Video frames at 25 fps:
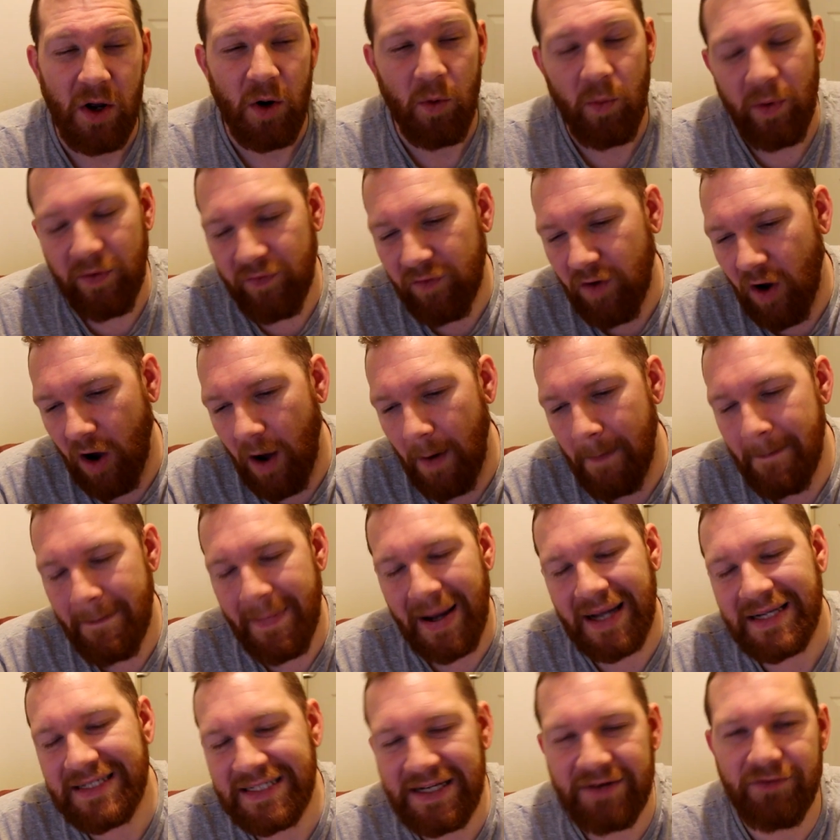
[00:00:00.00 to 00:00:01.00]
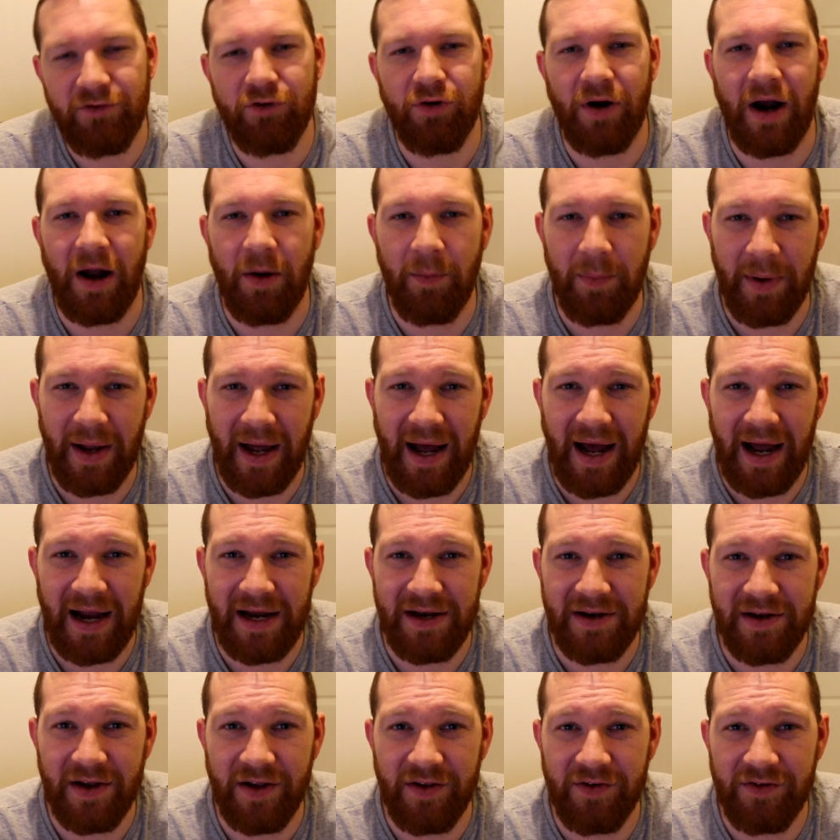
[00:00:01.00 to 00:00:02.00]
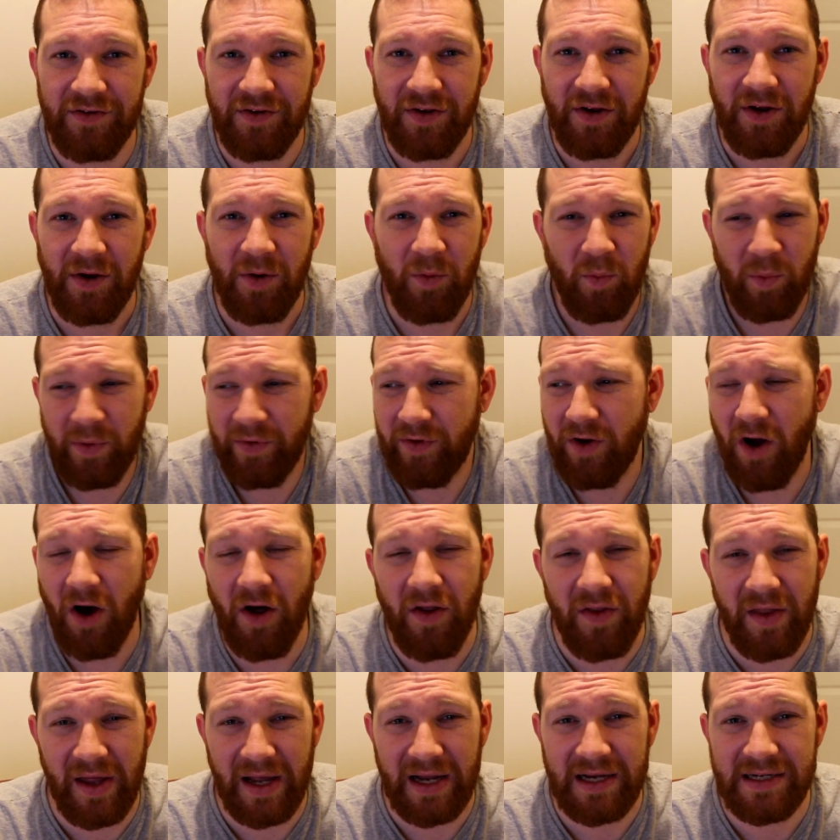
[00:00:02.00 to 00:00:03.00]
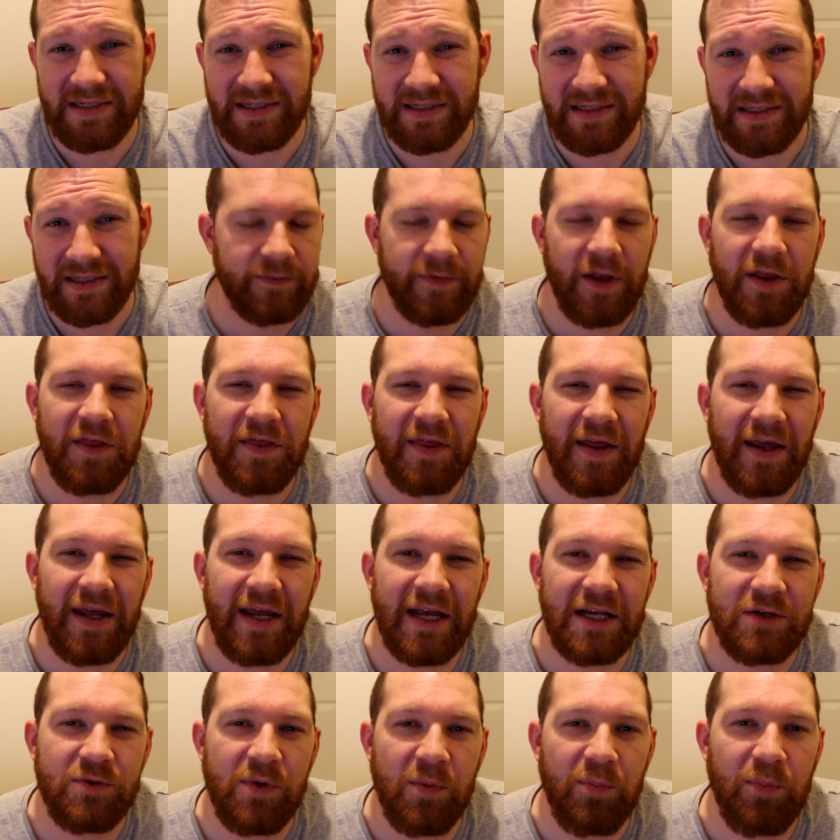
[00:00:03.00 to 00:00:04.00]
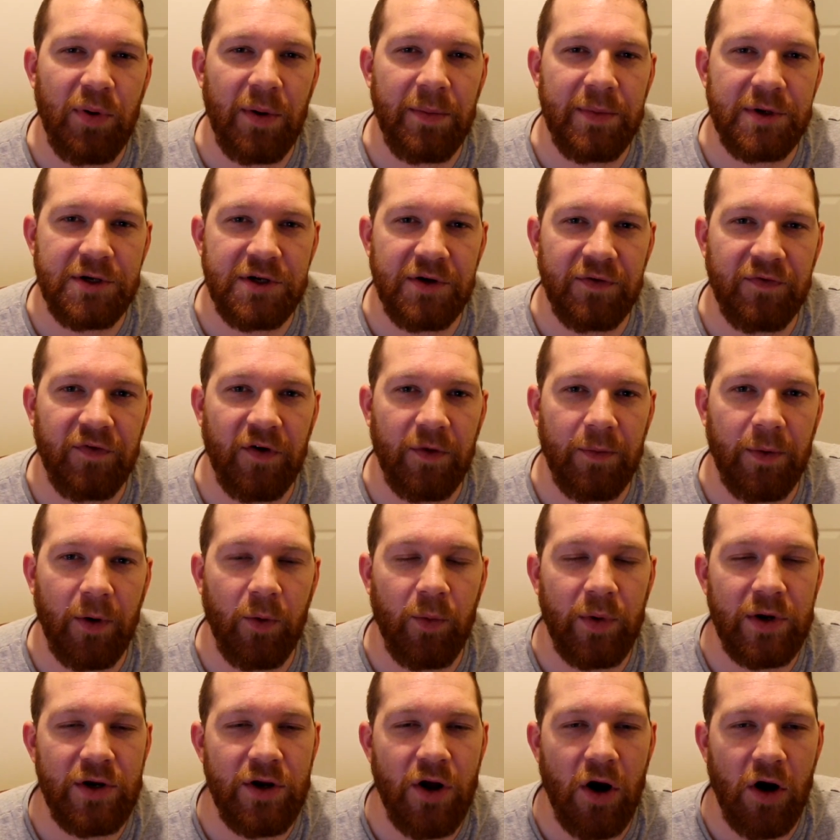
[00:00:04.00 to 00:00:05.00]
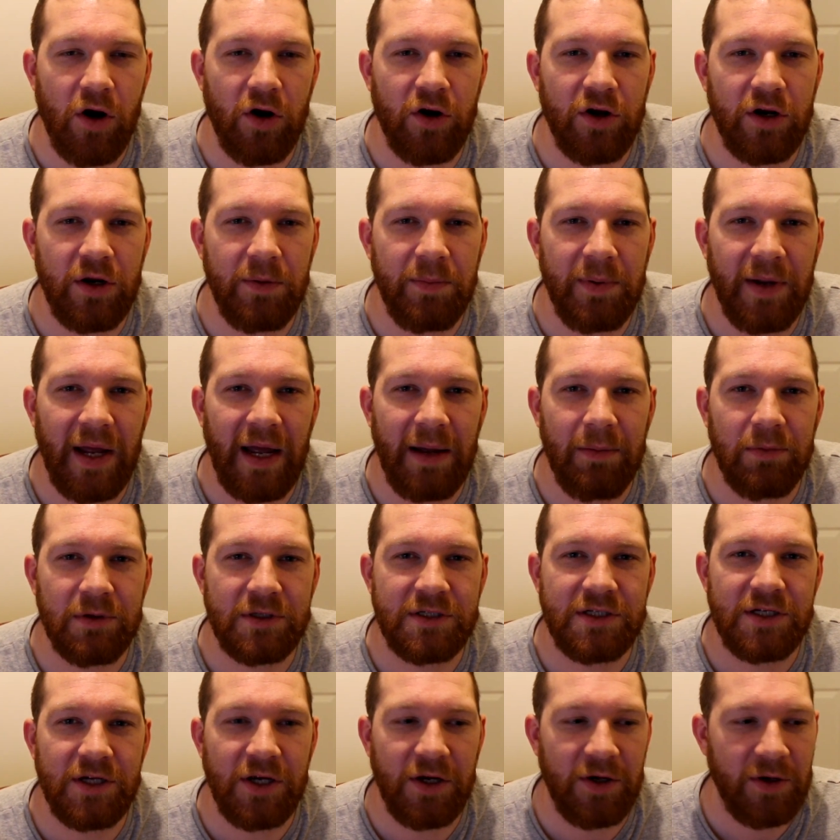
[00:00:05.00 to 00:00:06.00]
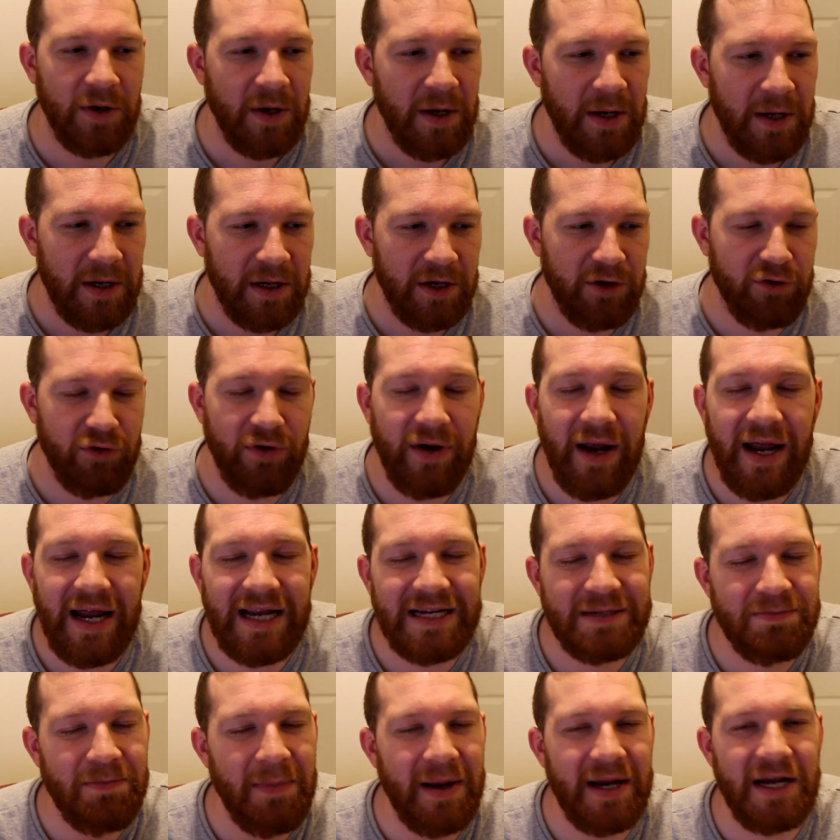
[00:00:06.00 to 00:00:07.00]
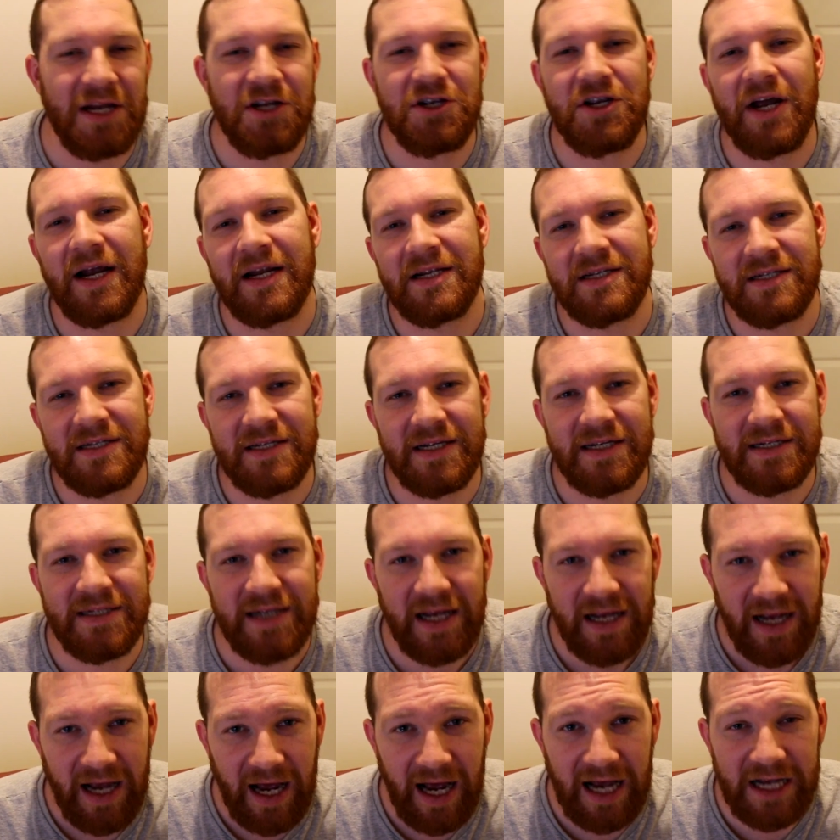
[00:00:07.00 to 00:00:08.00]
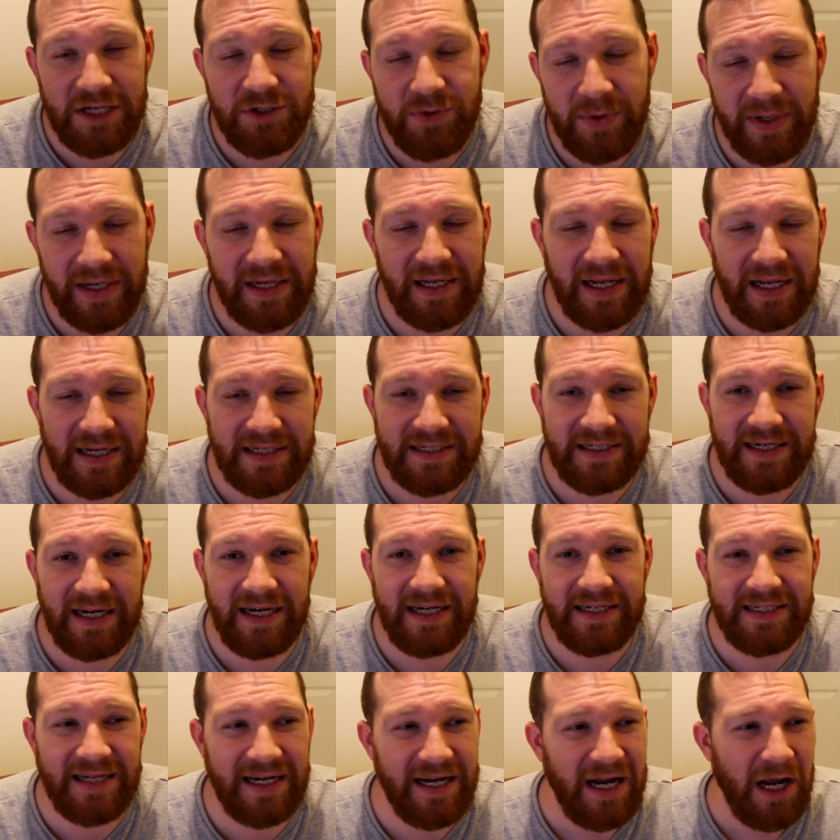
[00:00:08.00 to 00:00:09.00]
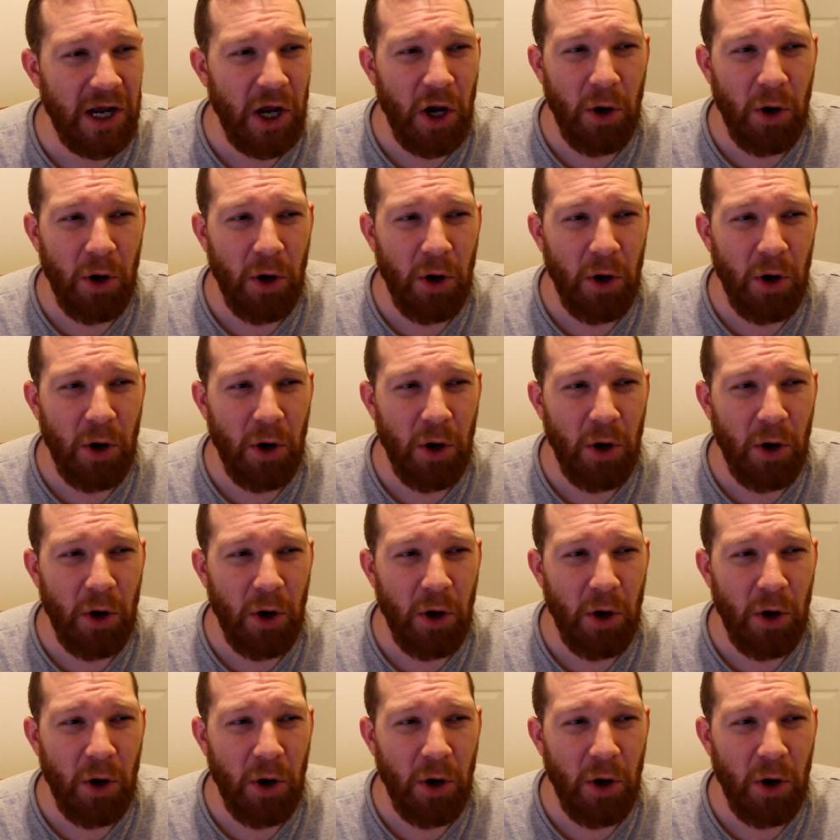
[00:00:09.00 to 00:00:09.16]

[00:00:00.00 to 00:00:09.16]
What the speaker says: We've got a massive crowd behind us. We've got this. The thing is with Premiership football, we're not going to be able to create as many chances as we did last season.